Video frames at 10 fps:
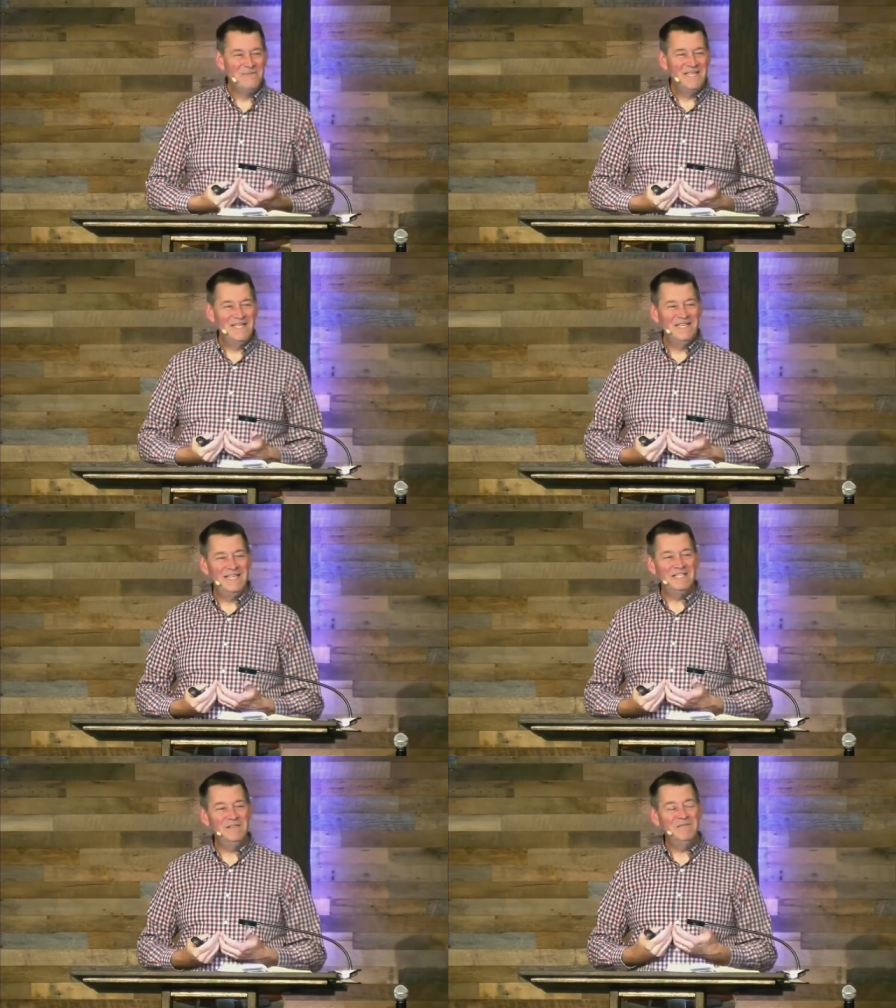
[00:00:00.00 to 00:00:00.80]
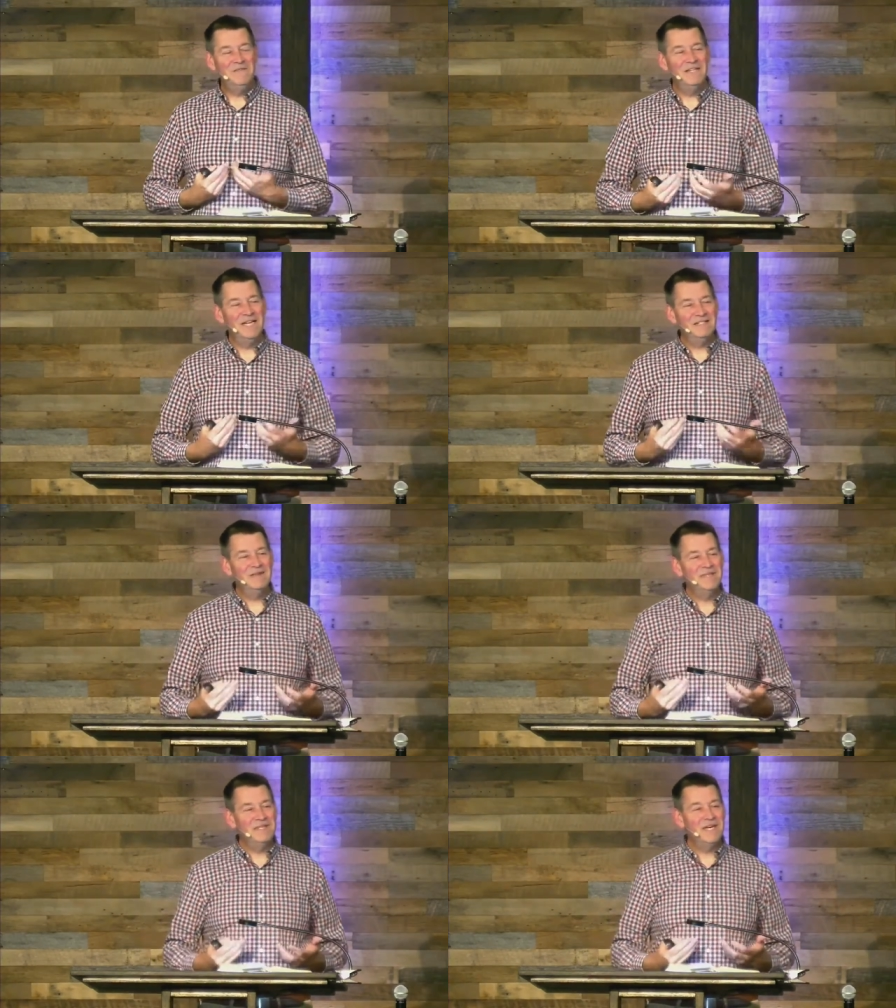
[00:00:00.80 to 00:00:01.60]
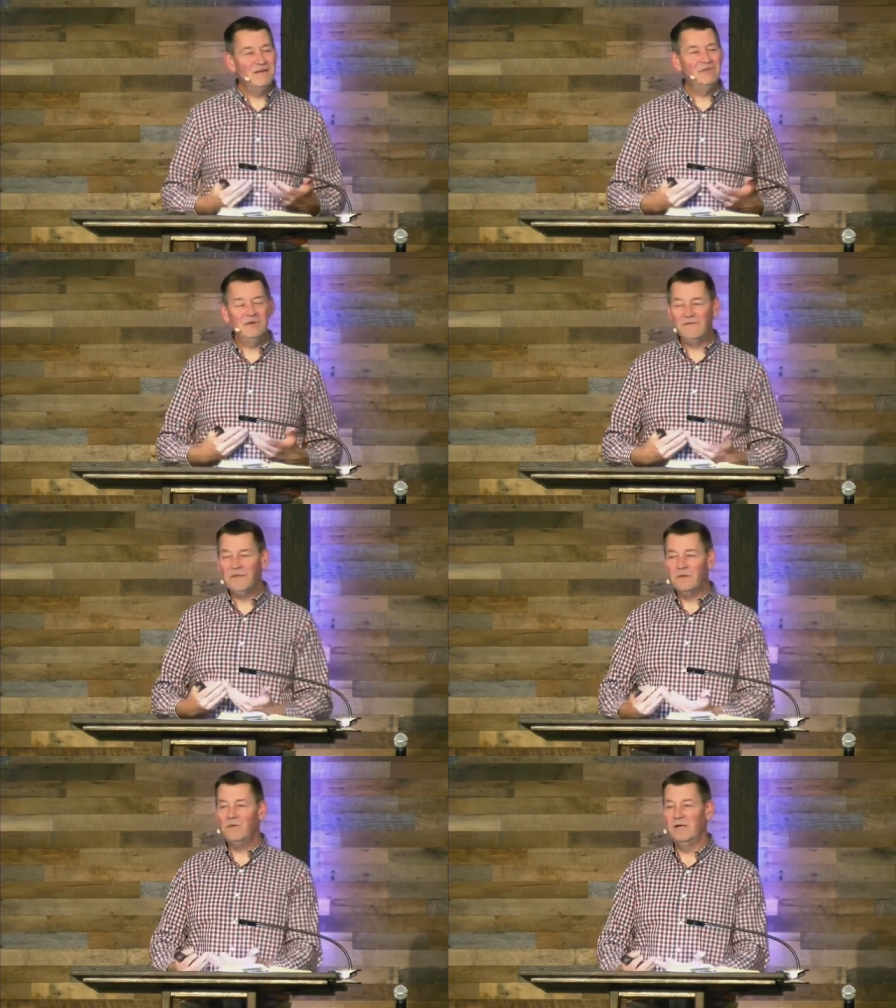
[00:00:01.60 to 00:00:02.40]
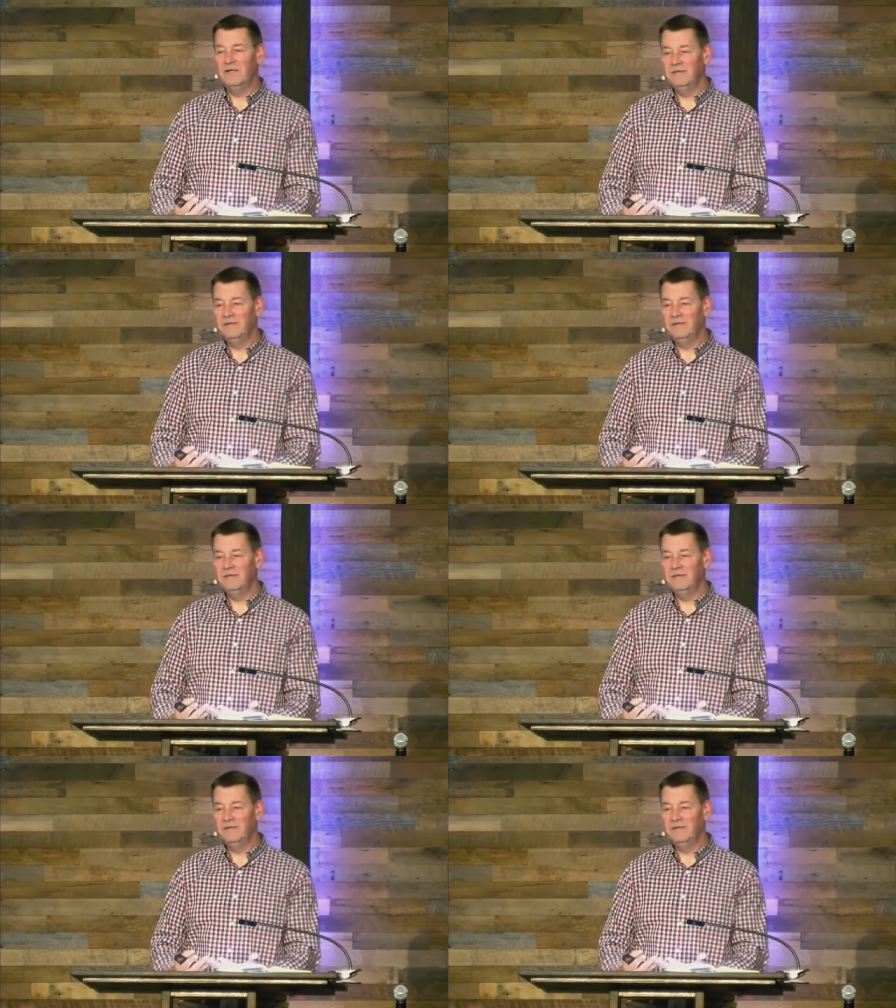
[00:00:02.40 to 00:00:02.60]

It doesn't feel like something that I'm doing for the Lord.